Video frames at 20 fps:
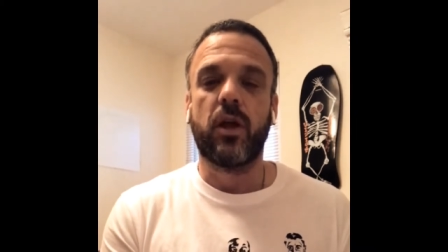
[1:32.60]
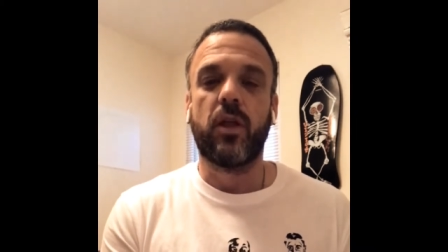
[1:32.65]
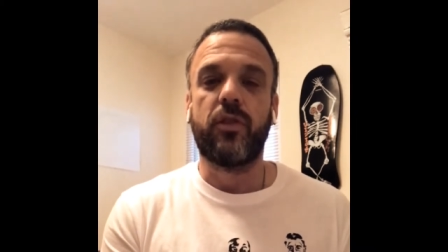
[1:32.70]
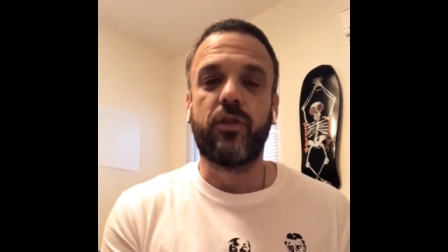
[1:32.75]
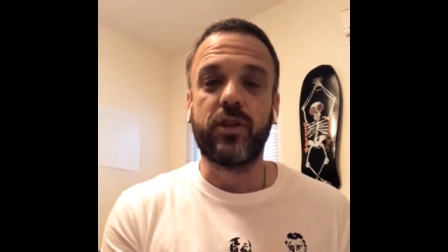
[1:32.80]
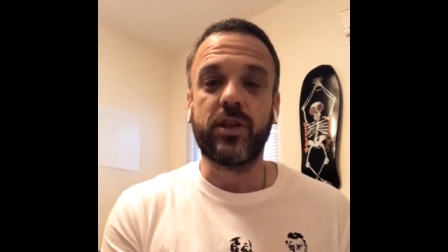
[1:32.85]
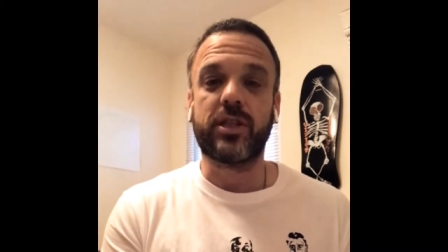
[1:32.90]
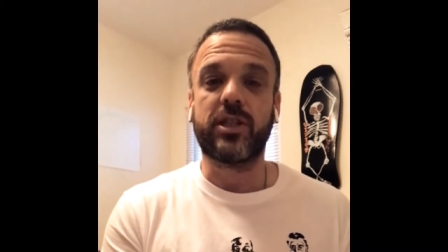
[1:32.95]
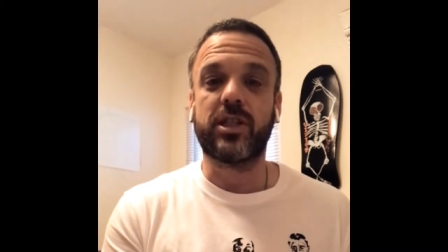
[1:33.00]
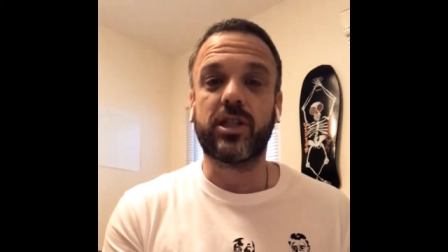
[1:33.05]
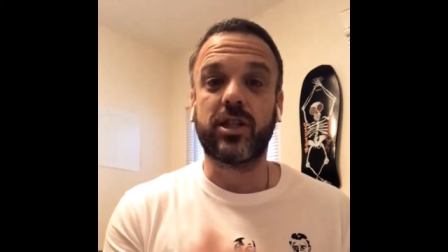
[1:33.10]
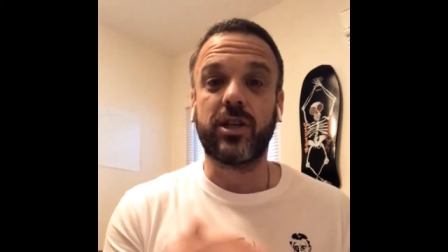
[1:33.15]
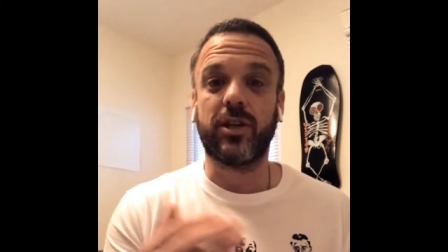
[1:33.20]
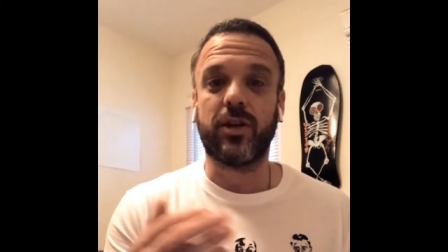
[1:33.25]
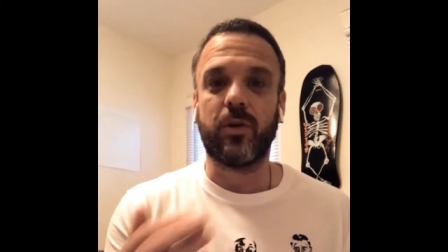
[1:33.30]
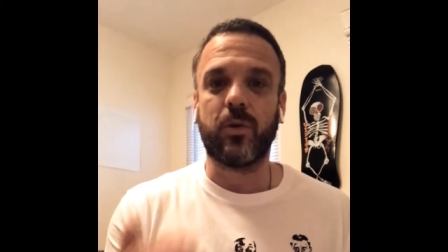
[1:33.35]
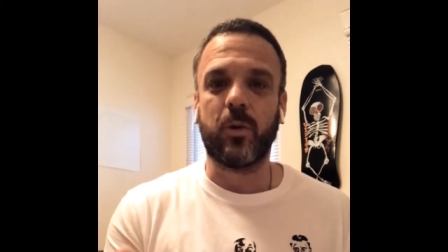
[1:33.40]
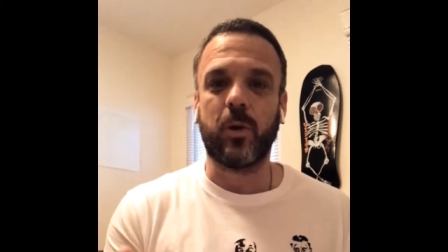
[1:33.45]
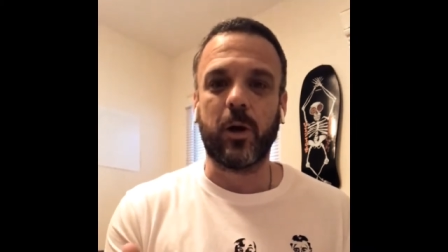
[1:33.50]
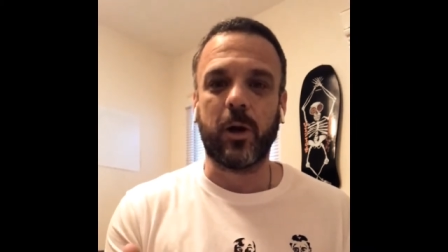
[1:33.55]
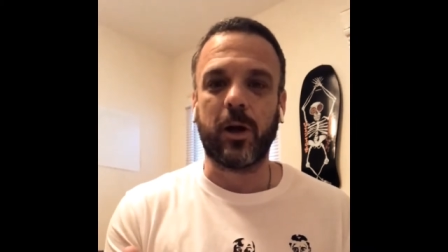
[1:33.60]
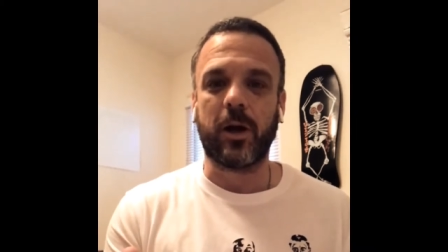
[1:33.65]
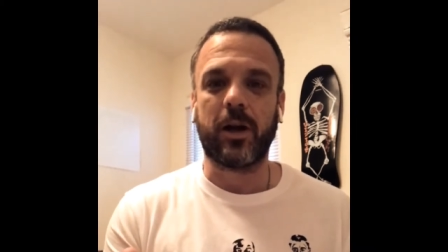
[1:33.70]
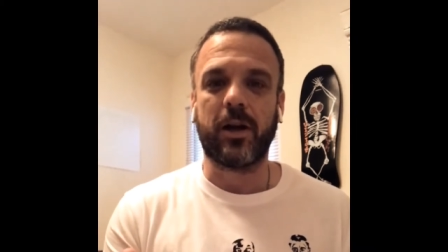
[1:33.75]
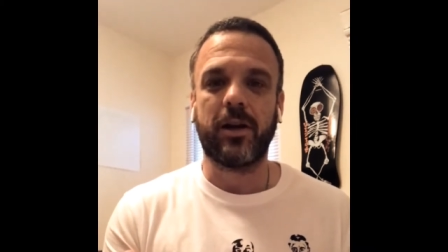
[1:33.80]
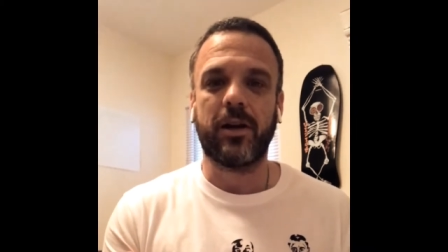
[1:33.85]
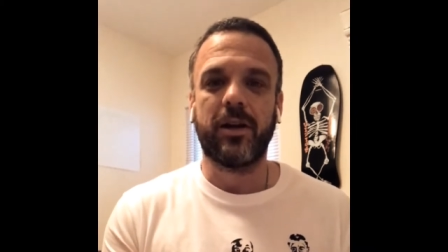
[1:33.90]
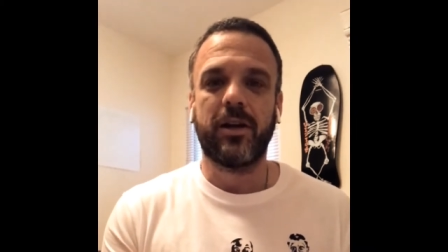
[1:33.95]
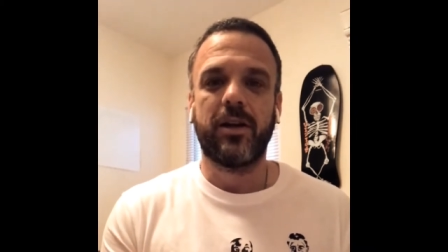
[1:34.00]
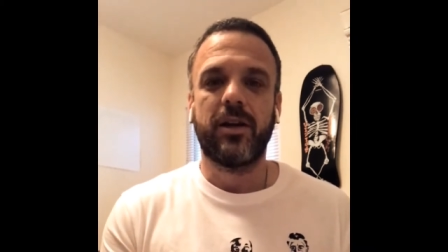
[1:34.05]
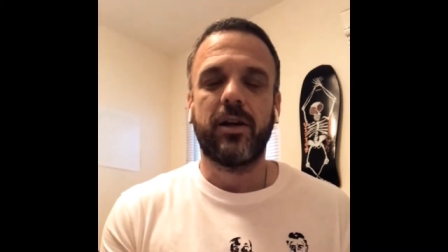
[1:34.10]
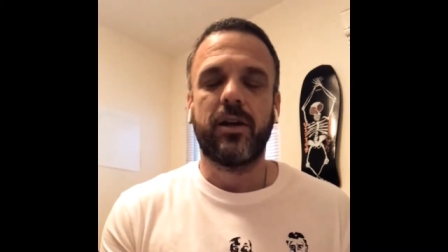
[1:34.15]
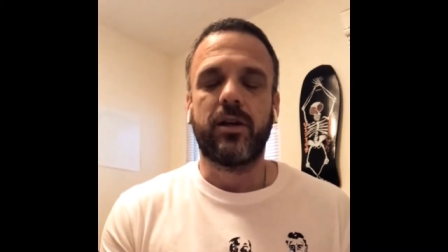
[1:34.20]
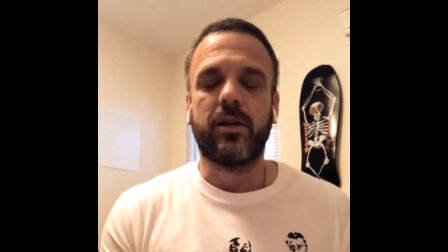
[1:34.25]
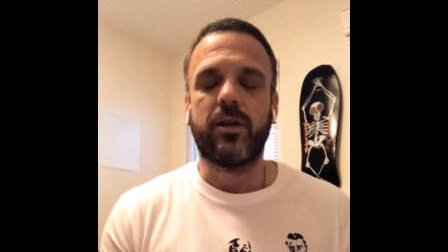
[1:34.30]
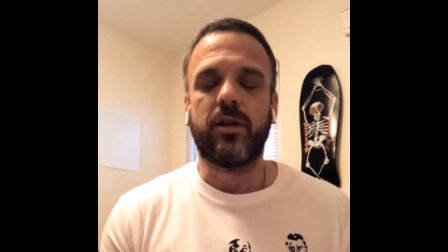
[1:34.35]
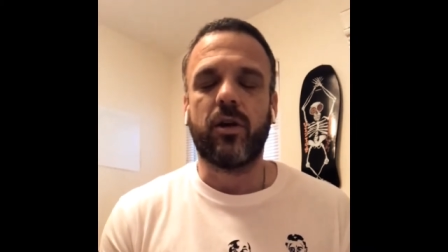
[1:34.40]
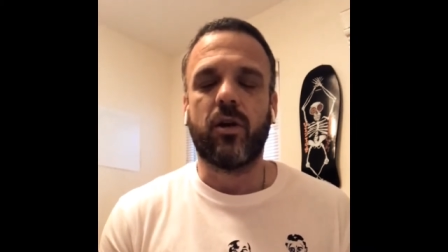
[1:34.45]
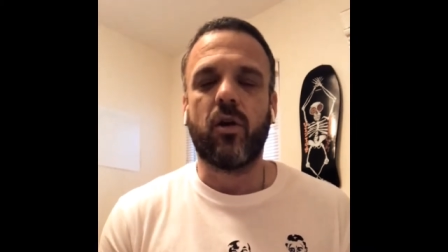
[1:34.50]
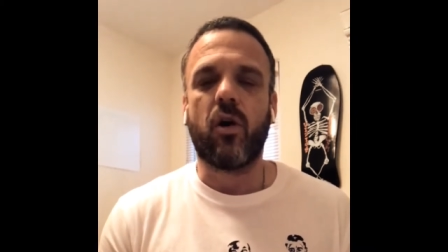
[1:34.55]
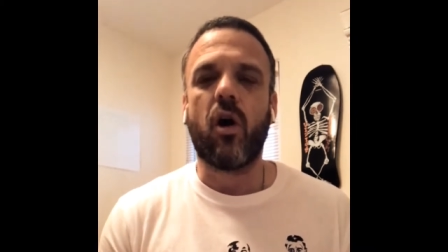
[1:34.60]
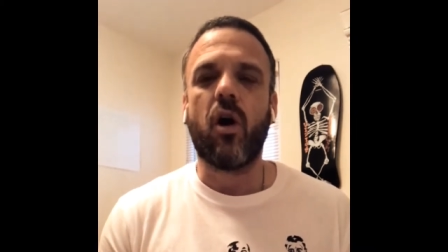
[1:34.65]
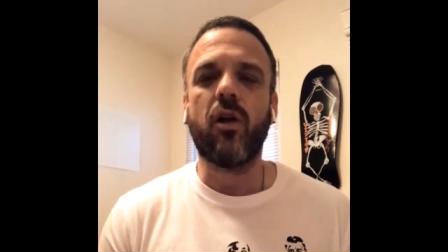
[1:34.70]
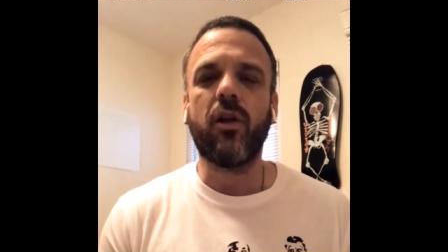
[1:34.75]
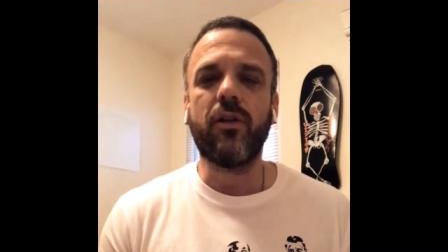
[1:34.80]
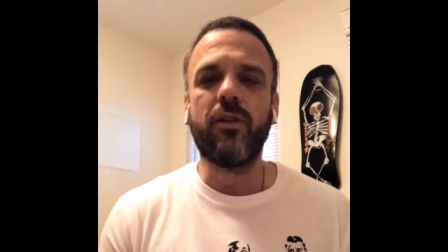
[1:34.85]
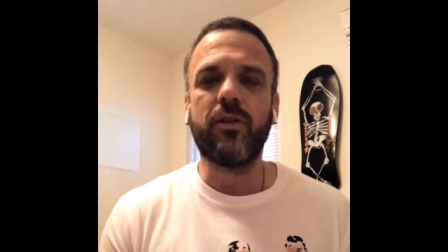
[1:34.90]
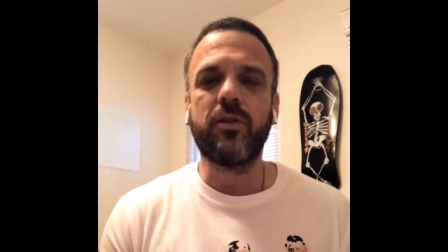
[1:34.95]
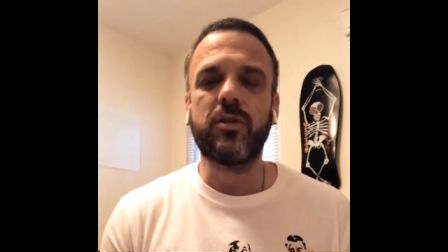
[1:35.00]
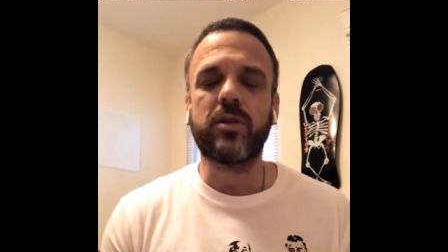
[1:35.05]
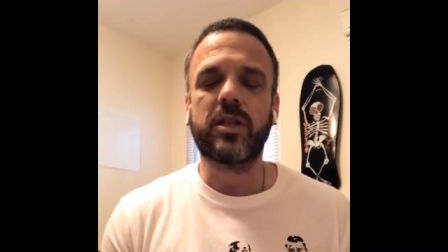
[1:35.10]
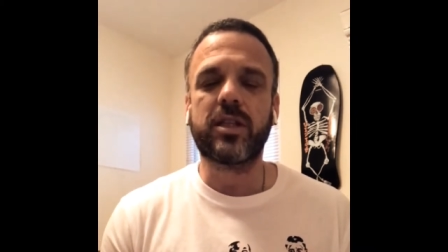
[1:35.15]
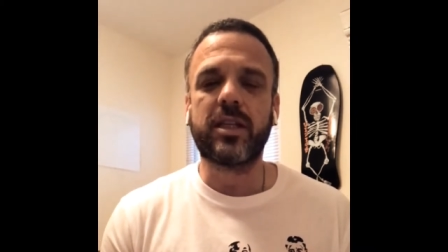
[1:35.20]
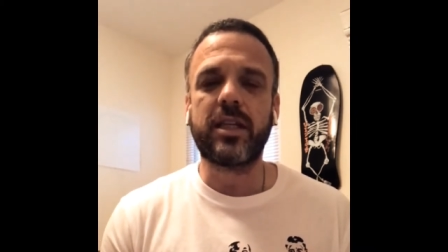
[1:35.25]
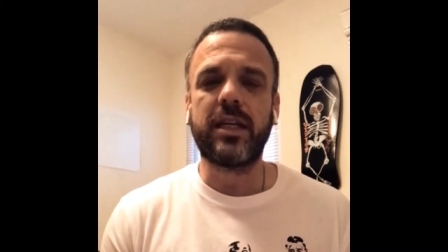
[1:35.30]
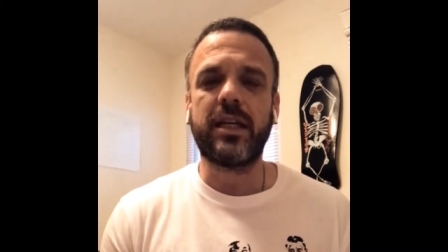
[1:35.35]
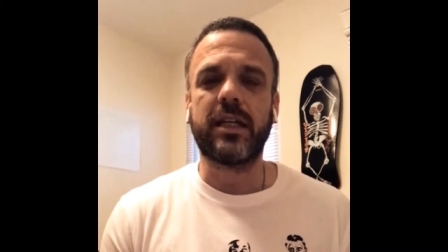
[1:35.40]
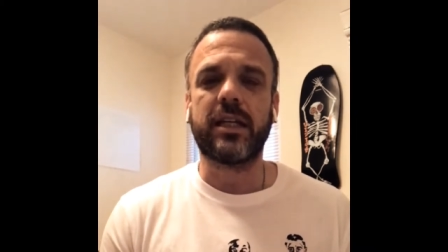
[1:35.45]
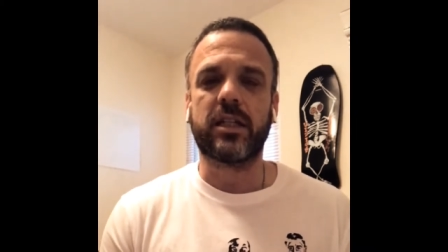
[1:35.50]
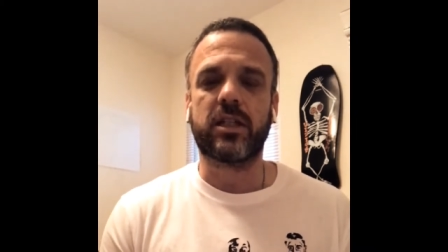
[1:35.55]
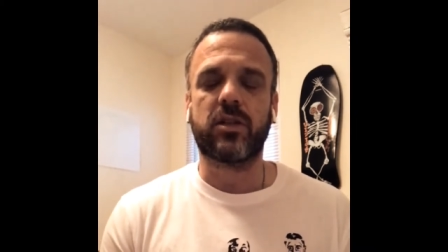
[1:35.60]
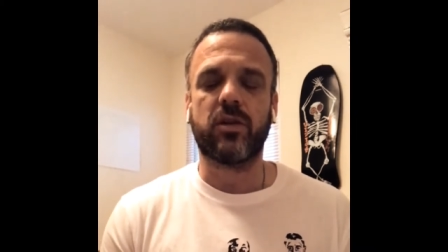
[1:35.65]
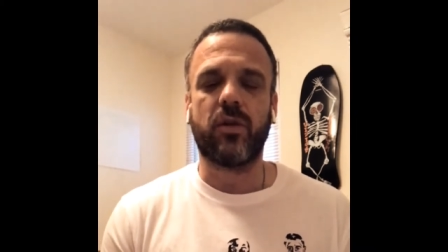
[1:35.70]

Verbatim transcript: this is gonna work. You know, all of those things.